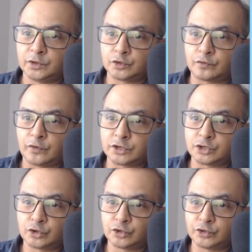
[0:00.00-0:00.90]
So for
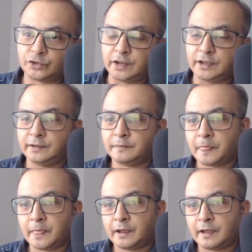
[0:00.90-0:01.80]
2 to 3,
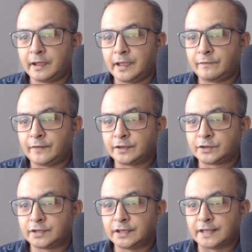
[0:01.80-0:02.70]
if I
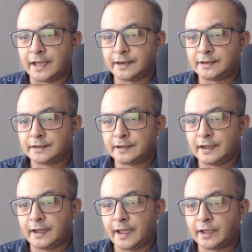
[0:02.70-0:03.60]
see that
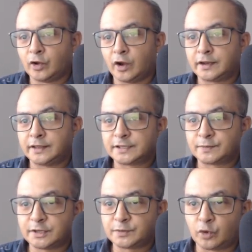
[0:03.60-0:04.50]
I got
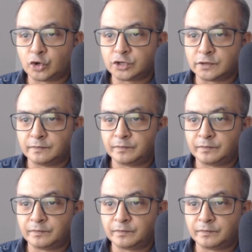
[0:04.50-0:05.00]
this much portion,